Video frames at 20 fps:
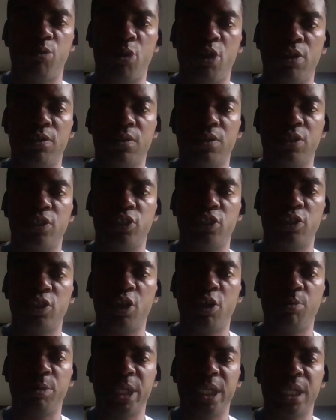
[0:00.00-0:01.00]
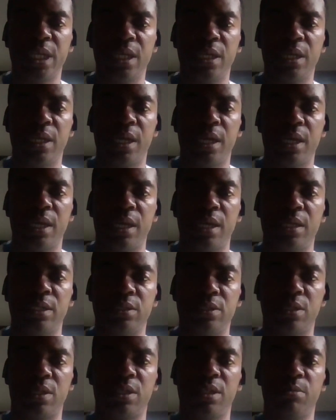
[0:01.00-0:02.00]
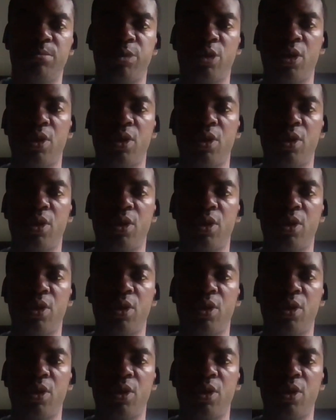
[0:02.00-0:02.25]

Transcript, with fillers: Marlon Ginobili, and Tony